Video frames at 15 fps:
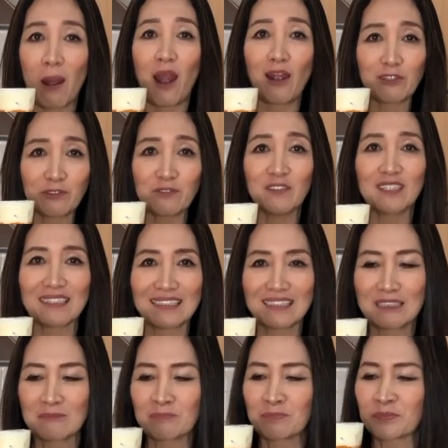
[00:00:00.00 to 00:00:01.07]
Perfect.
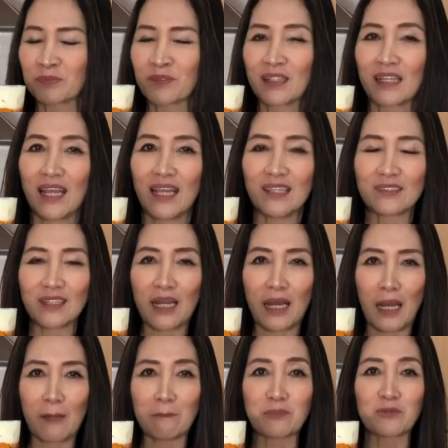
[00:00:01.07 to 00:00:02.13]
It's
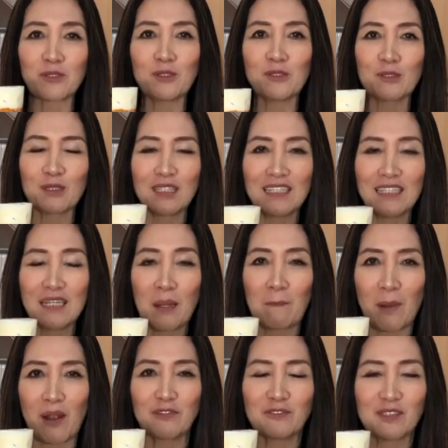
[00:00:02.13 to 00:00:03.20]
absolutely
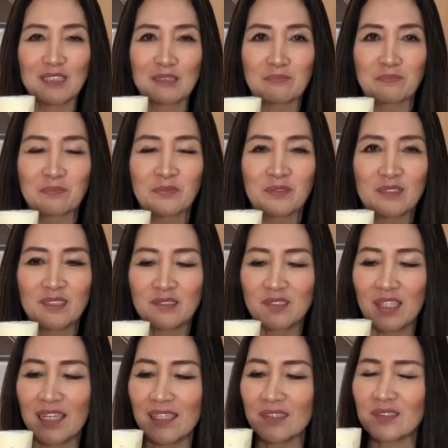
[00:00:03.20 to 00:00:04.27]
perfect. The
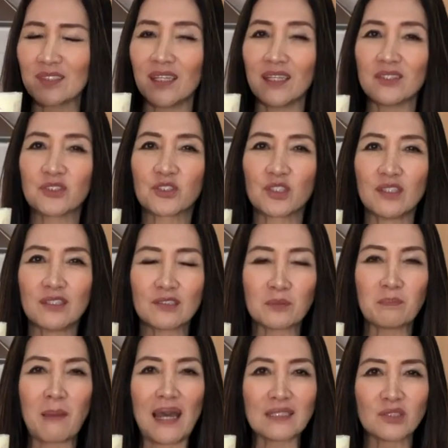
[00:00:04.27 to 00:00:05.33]
taste
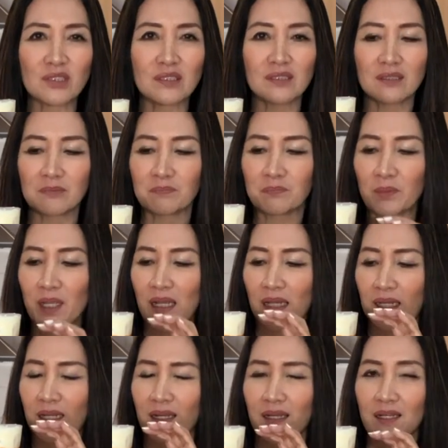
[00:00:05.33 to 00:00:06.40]
just matches
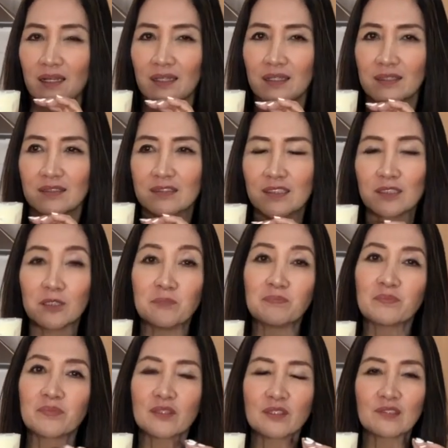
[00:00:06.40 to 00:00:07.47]

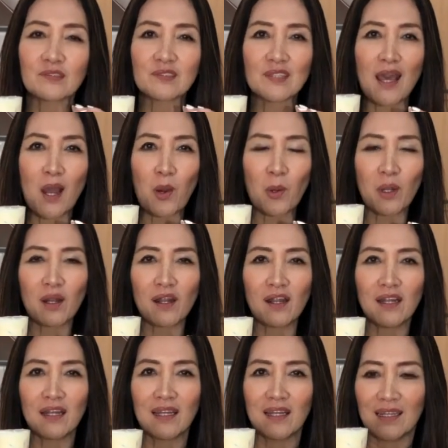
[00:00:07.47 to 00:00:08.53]
the
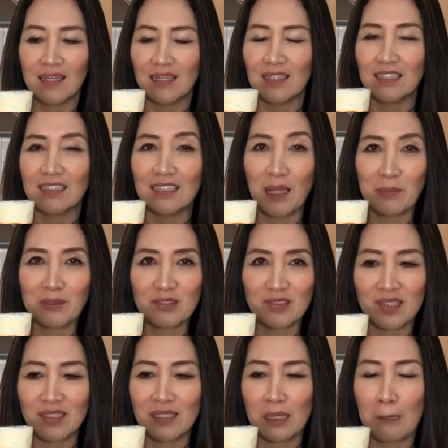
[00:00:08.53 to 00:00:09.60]
sour lemon
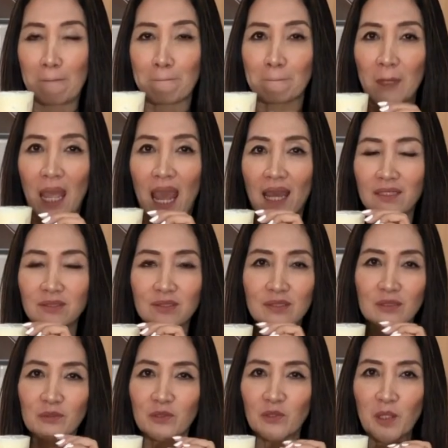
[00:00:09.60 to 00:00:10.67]
tea and
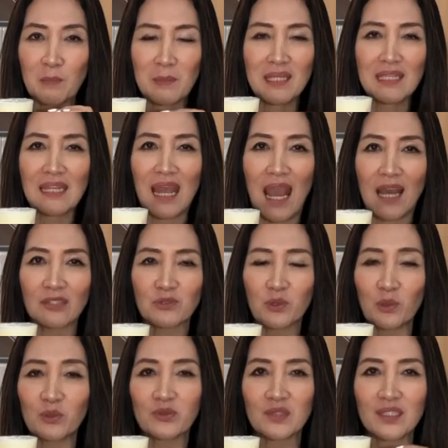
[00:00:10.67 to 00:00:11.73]
the creamy,
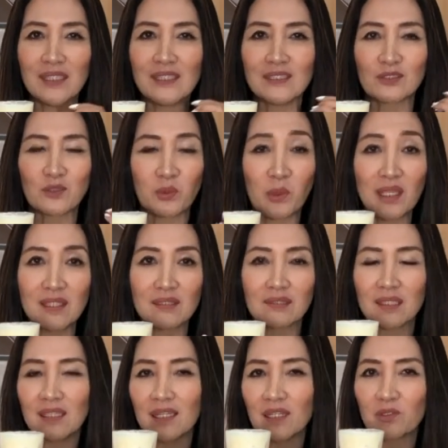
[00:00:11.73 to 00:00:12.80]
salty, sweet
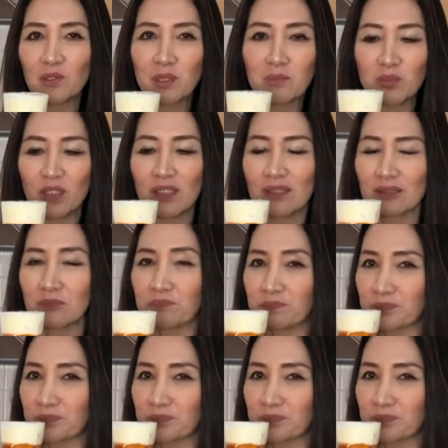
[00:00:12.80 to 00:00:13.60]
cream cheese.